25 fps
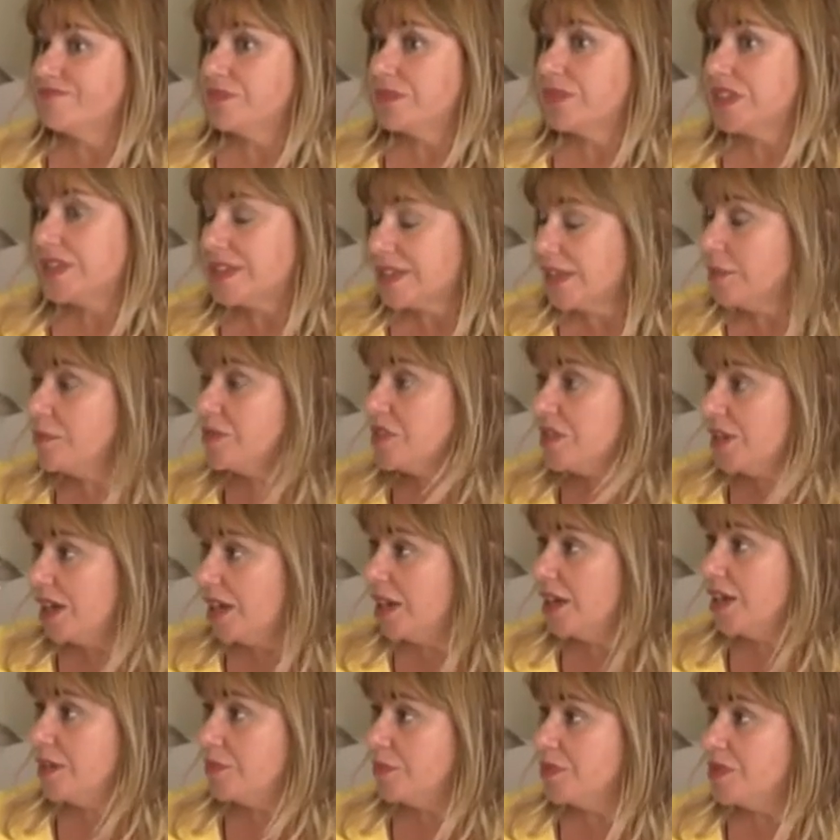
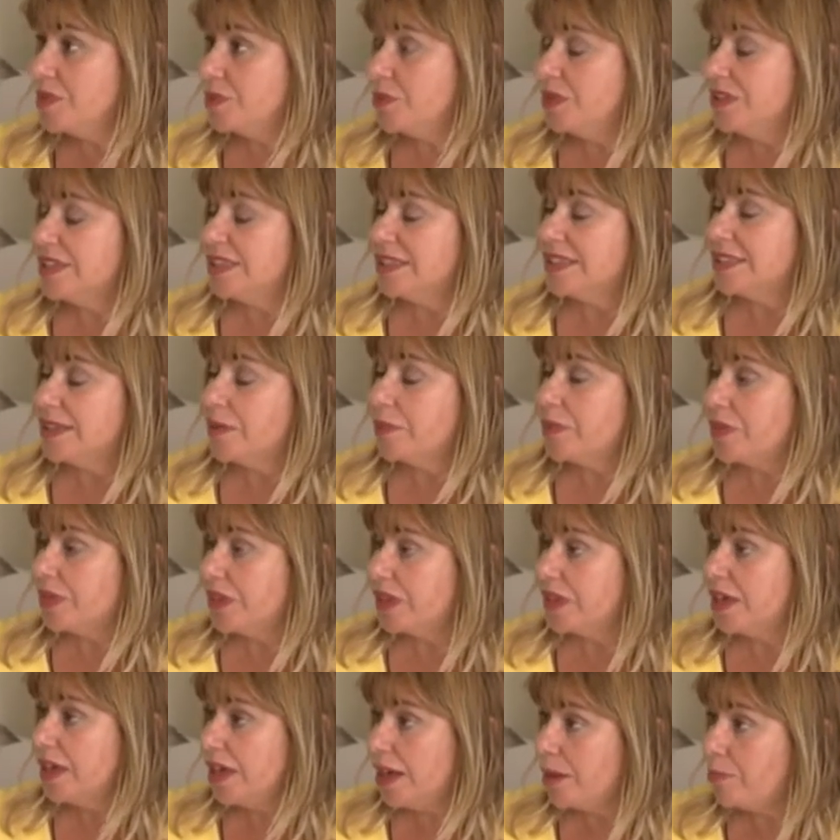sometimes when
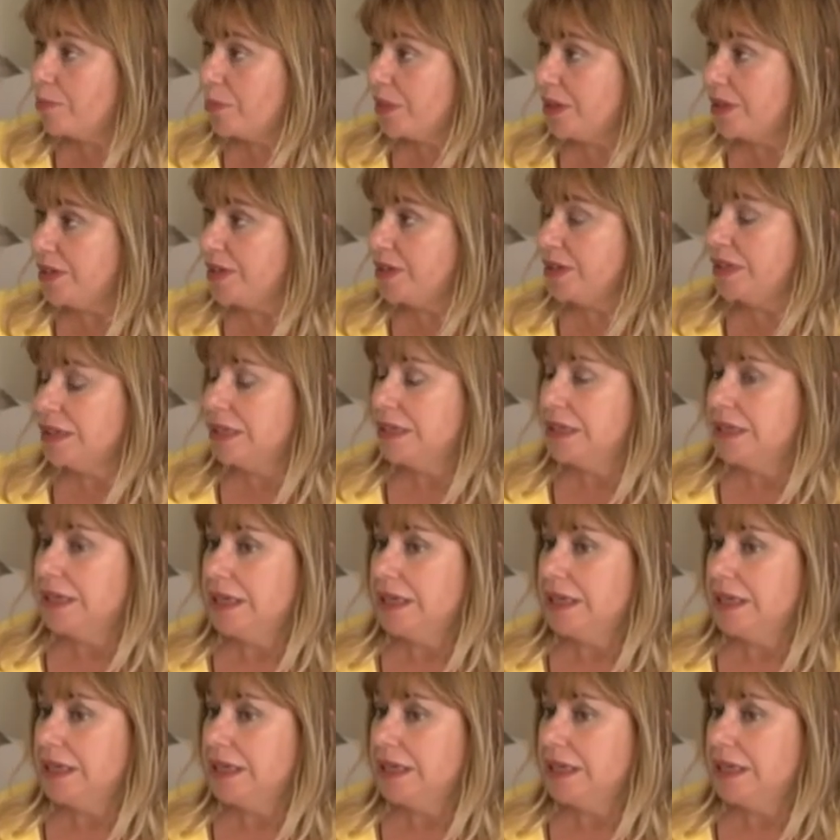something happens,